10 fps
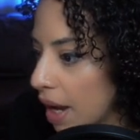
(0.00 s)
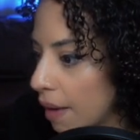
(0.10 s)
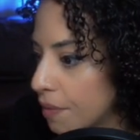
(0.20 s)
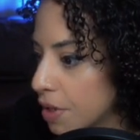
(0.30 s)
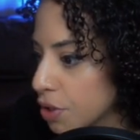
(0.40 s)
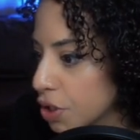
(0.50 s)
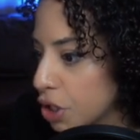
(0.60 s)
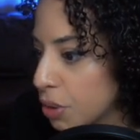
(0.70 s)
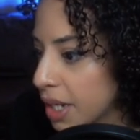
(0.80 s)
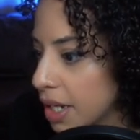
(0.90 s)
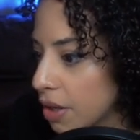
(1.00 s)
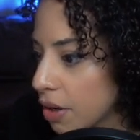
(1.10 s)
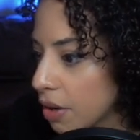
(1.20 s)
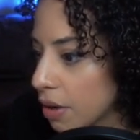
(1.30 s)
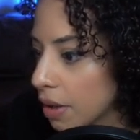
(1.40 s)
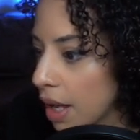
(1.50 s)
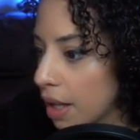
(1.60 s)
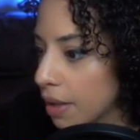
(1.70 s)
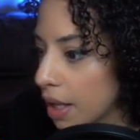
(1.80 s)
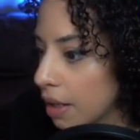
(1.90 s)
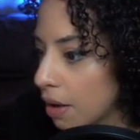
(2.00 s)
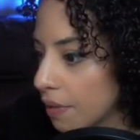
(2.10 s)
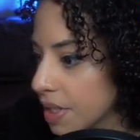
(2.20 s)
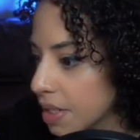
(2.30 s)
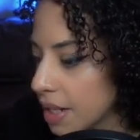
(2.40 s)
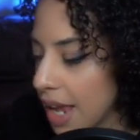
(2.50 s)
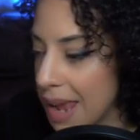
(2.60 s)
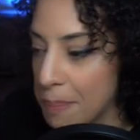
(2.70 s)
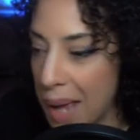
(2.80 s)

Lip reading: have this SKU here, and then obviously a